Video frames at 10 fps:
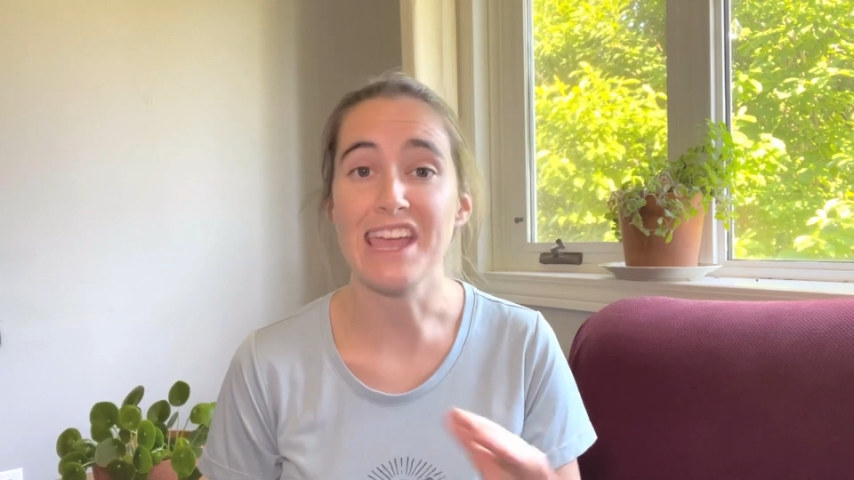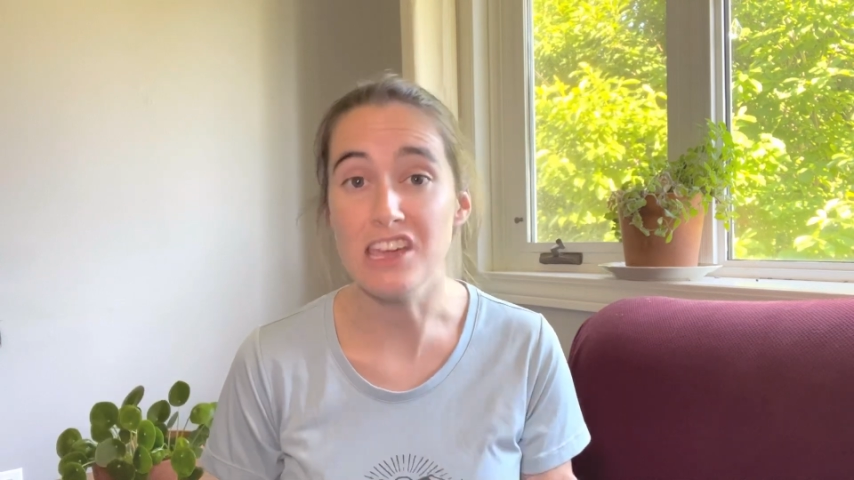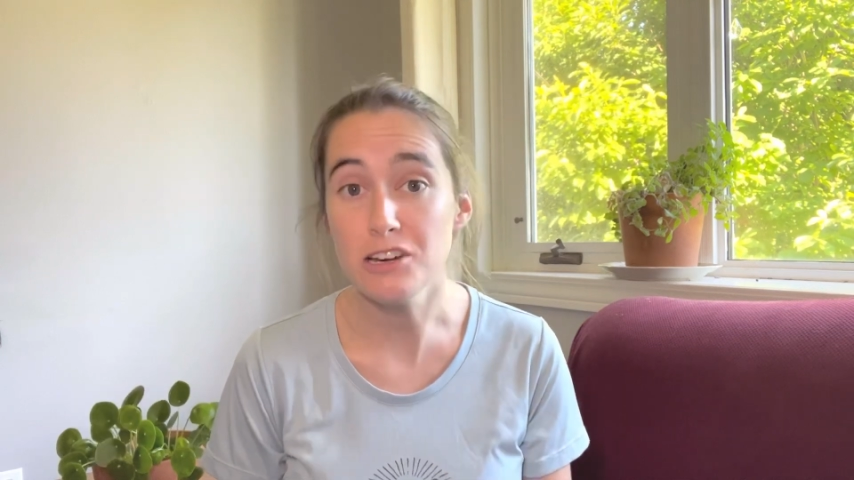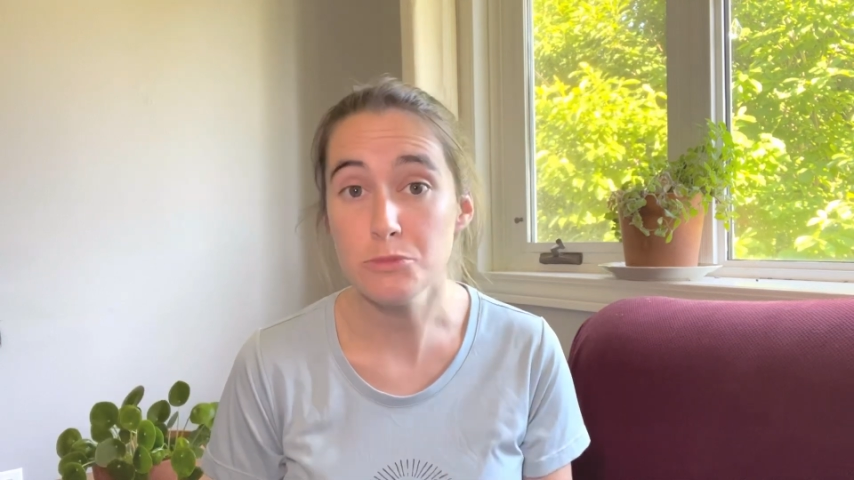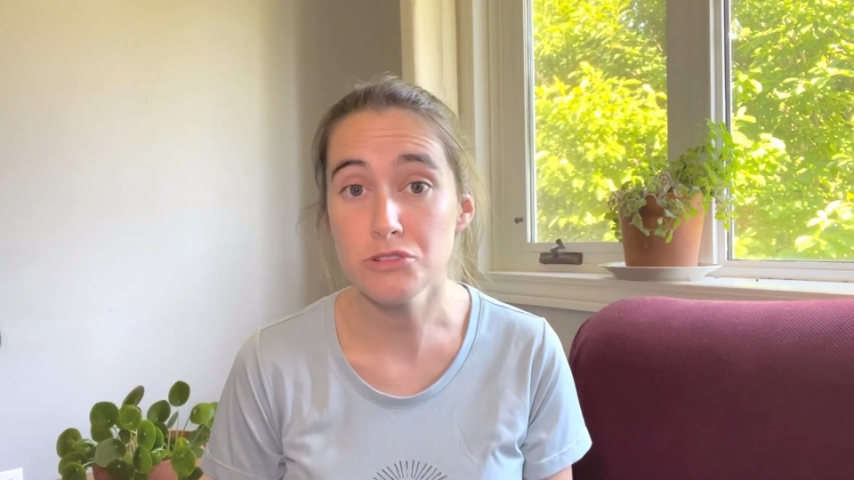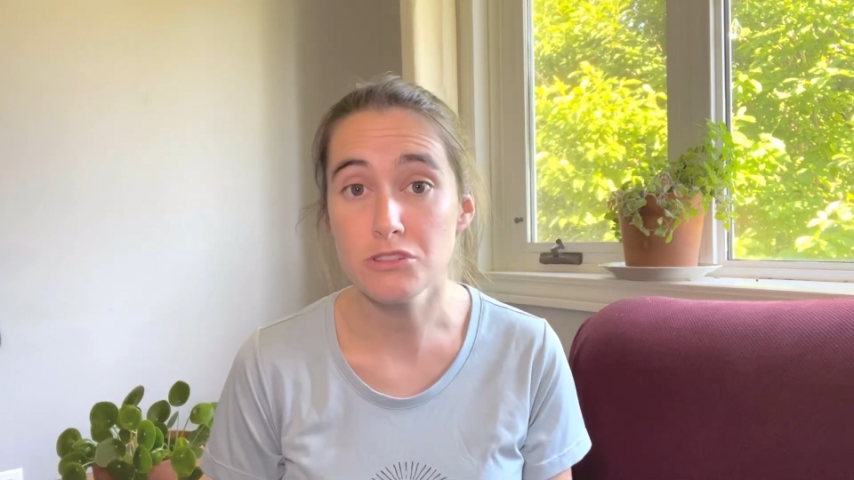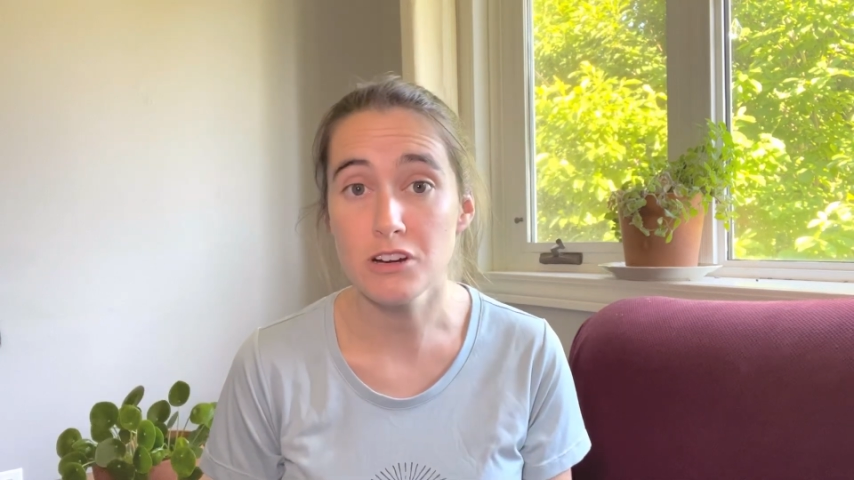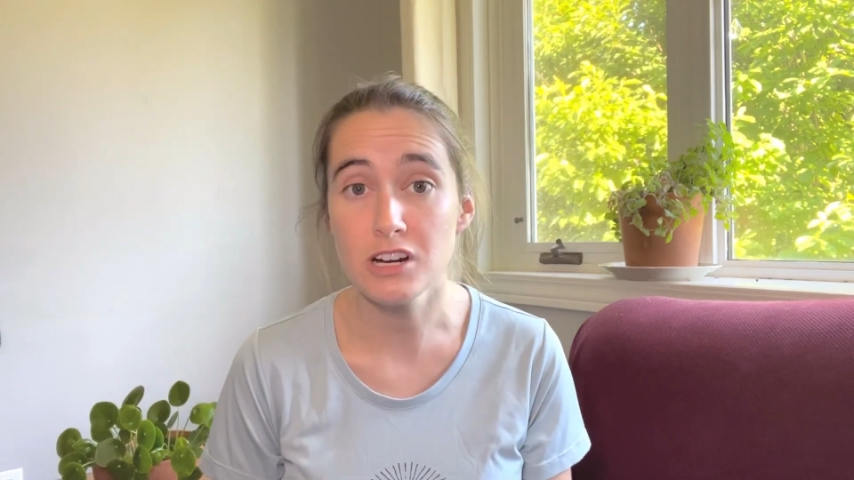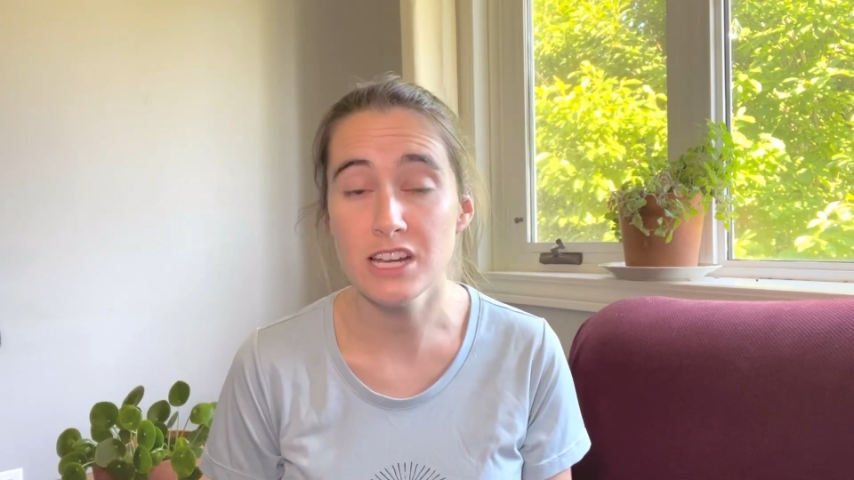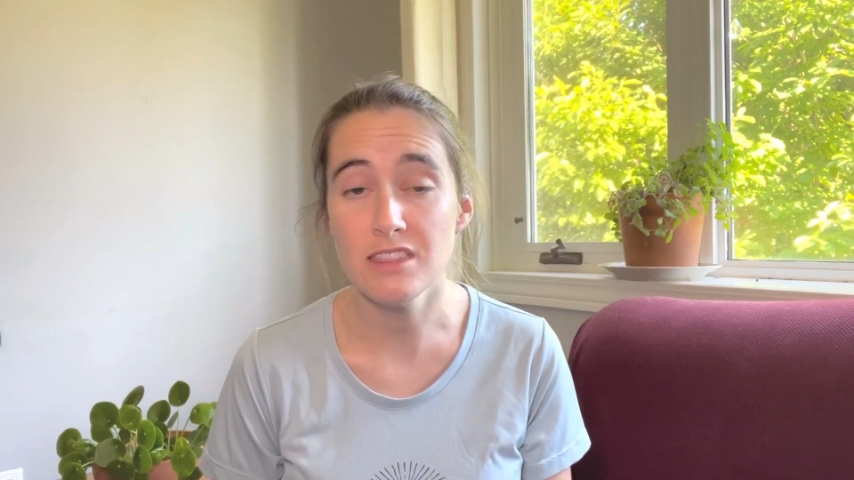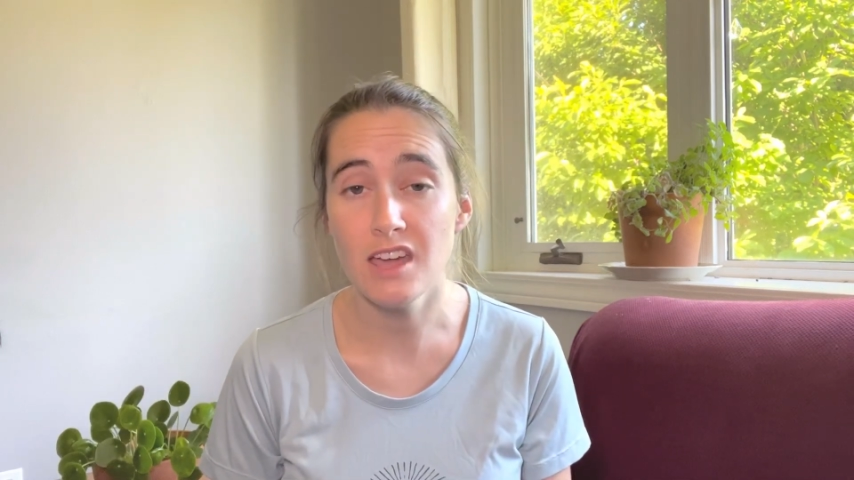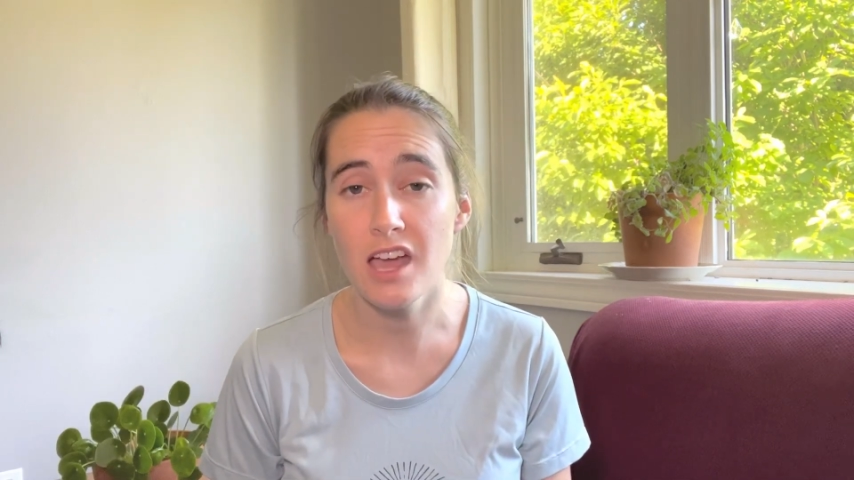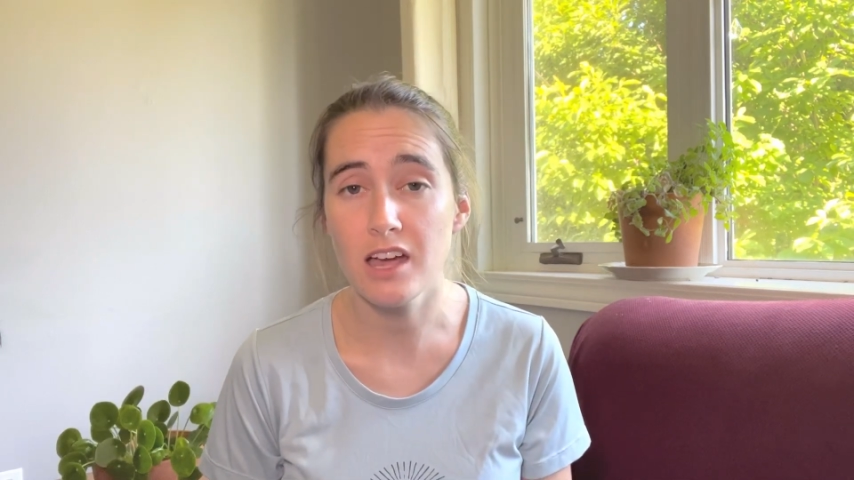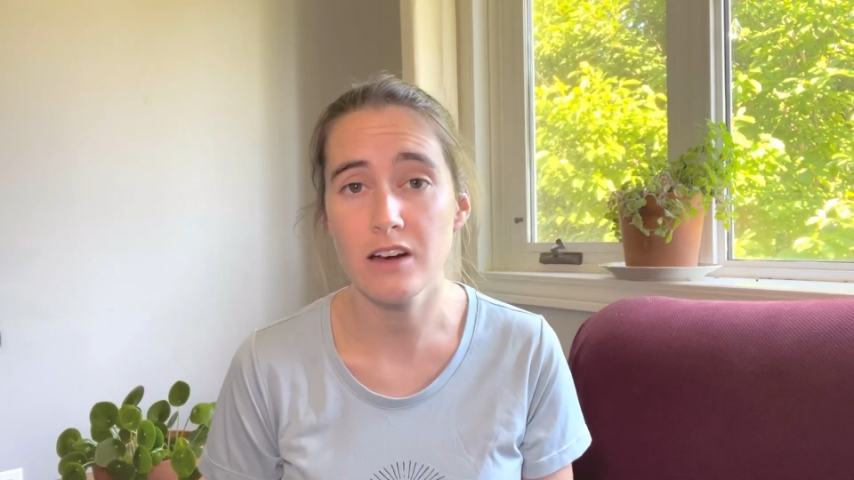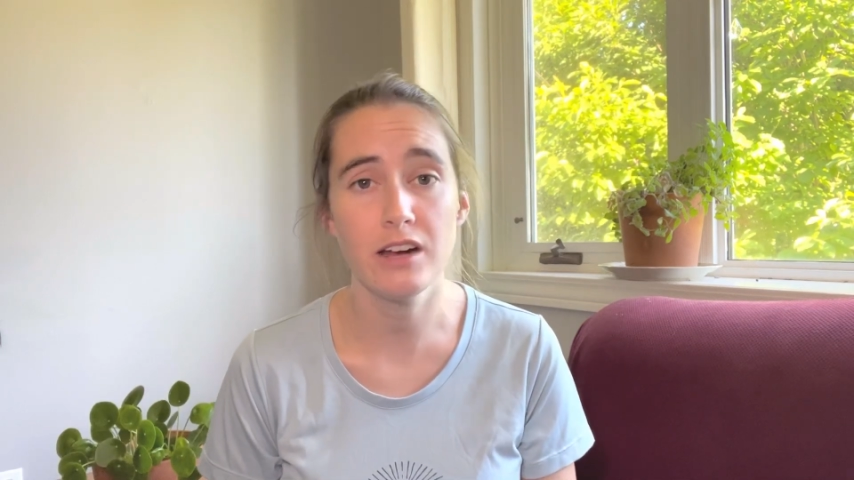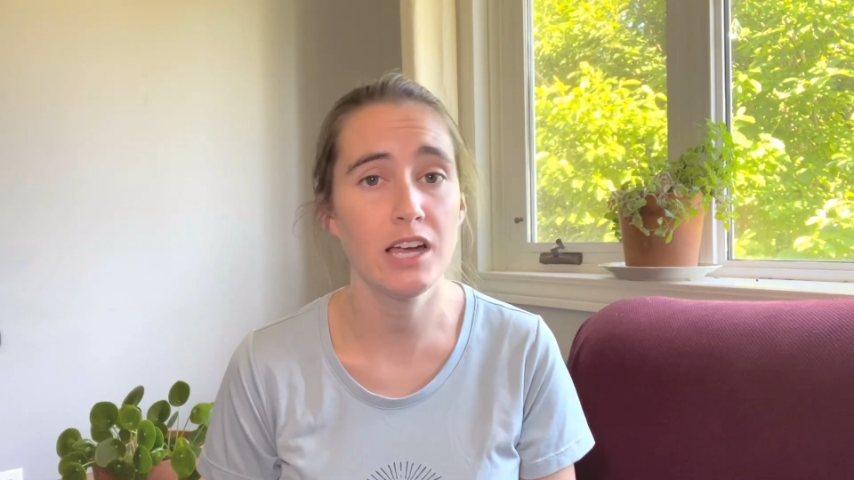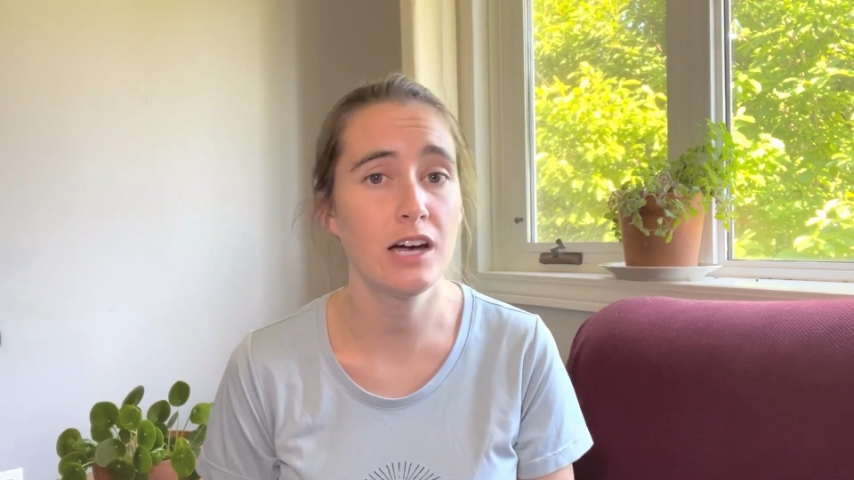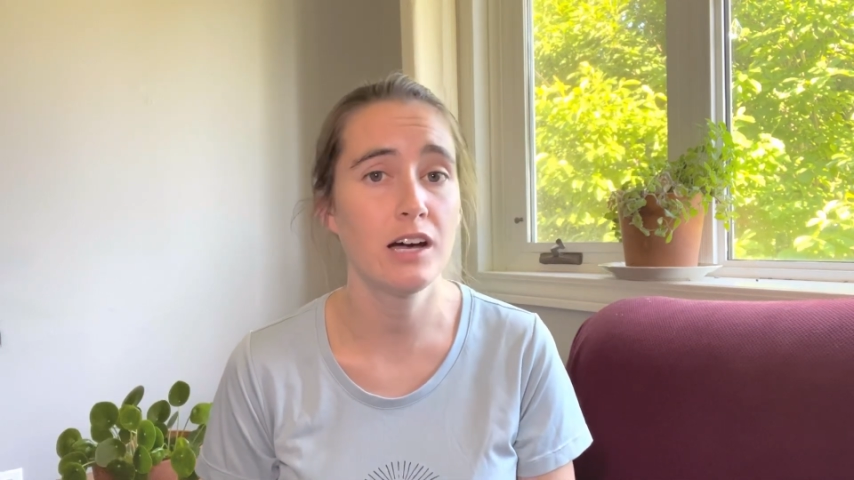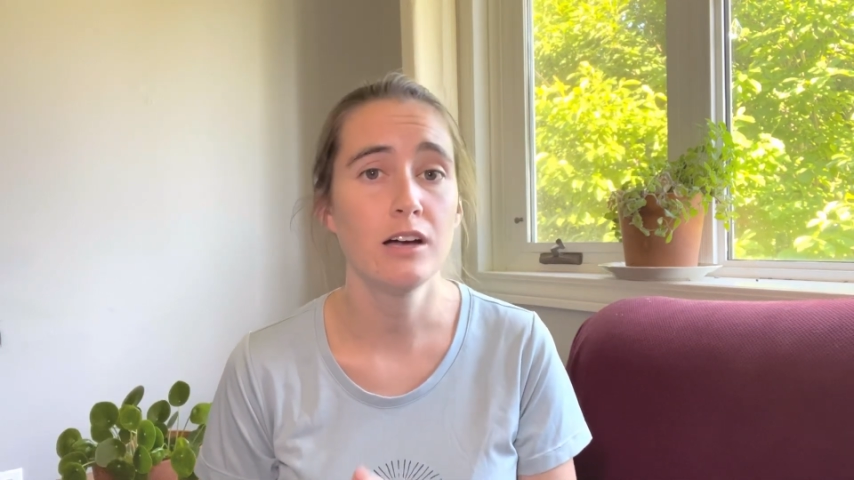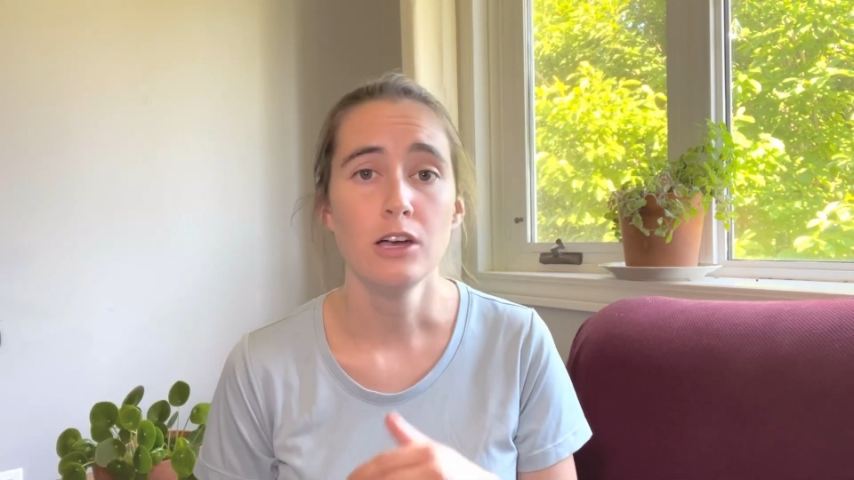animals are in the
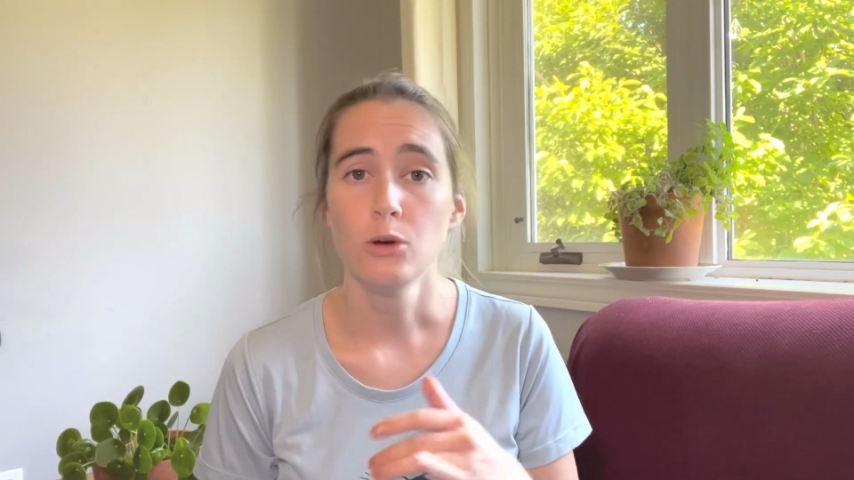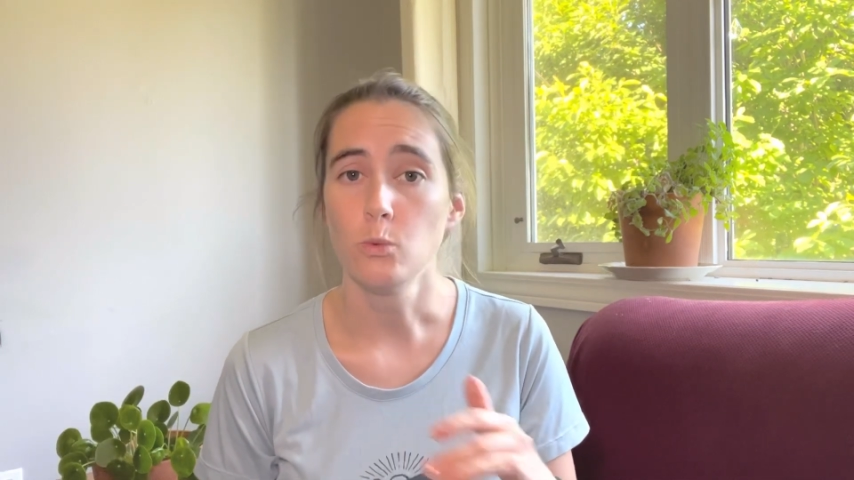area,